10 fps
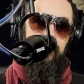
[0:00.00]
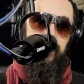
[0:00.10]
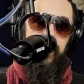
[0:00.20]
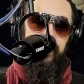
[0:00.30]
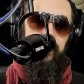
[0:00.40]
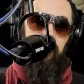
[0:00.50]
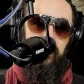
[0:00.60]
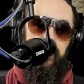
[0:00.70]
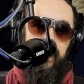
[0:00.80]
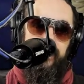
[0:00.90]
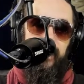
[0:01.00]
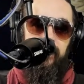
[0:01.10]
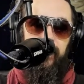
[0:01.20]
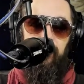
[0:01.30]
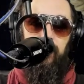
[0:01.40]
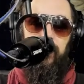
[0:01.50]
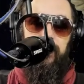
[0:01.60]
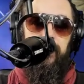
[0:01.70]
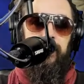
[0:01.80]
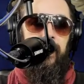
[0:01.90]
the next number. And that's how that
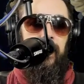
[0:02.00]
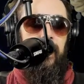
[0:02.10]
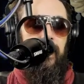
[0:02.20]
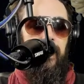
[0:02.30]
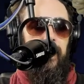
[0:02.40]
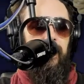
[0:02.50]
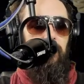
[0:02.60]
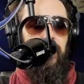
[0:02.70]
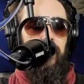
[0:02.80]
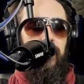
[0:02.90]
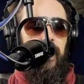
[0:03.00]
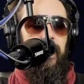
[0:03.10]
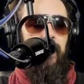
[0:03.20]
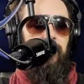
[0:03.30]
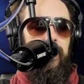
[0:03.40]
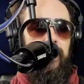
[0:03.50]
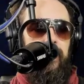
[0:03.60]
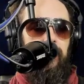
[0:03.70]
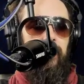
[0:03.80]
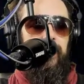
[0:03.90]
worked. And I swear to God, I'm not
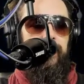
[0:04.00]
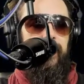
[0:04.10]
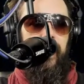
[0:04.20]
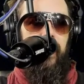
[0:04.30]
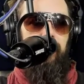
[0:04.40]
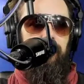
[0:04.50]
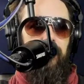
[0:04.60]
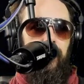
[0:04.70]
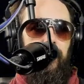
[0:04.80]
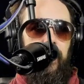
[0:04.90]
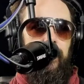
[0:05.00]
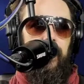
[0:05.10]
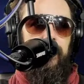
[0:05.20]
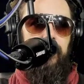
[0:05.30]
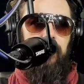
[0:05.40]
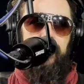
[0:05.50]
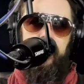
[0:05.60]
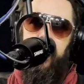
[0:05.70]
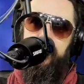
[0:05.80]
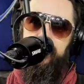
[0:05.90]
kidding when I say I feel like I did my
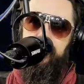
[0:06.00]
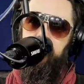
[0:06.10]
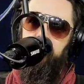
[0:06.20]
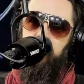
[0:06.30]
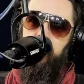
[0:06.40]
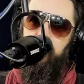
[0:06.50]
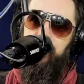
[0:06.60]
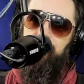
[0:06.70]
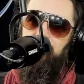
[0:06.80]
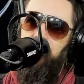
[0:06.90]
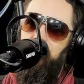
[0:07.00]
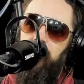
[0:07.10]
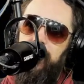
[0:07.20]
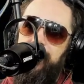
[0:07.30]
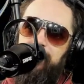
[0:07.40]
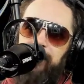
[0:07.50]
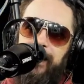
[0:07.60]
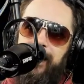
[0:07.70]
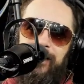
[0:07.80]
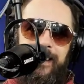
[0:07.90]
taxes over a rotary phone once, but
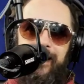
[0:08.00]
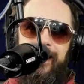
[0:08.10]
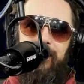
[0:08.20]
I don't think that's